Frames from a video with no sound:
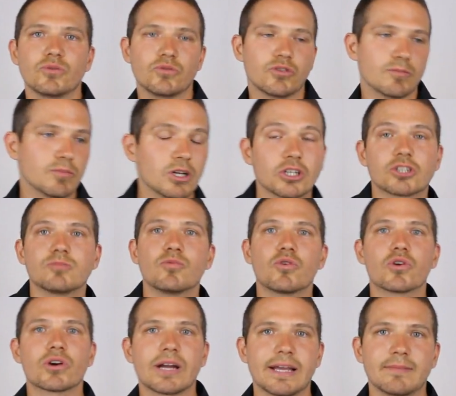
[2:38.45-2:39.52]
to blush
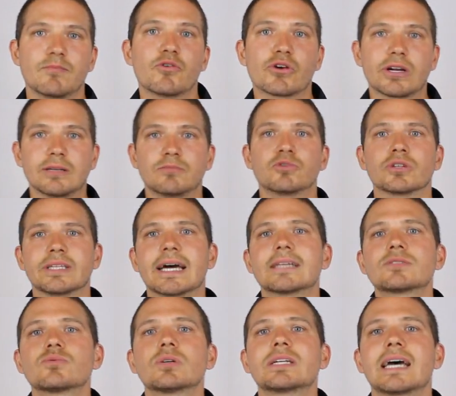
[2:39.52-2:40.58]
more and more and more.
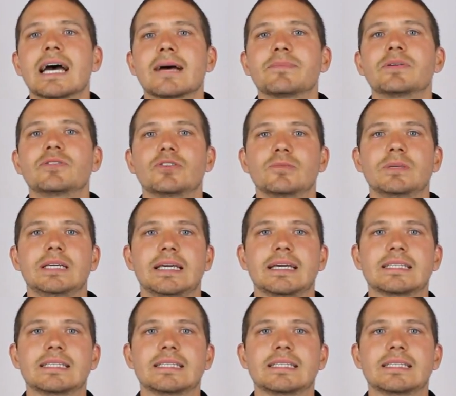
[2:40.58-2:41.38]
That's what happened to me.